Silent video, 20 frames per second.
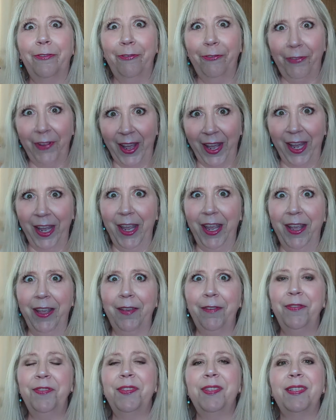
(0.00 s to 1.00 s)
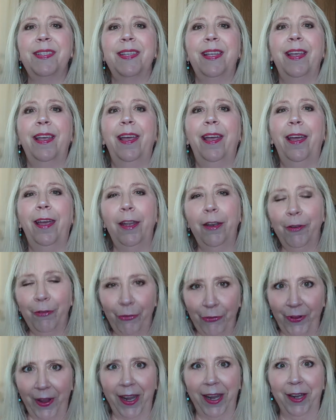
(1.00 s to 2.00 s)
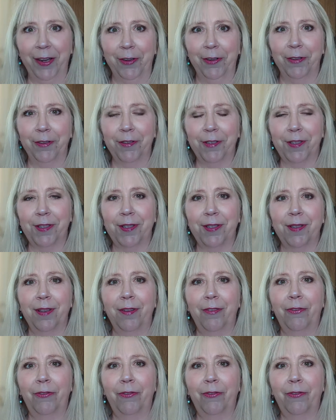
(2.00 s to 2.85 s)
Faves and Fails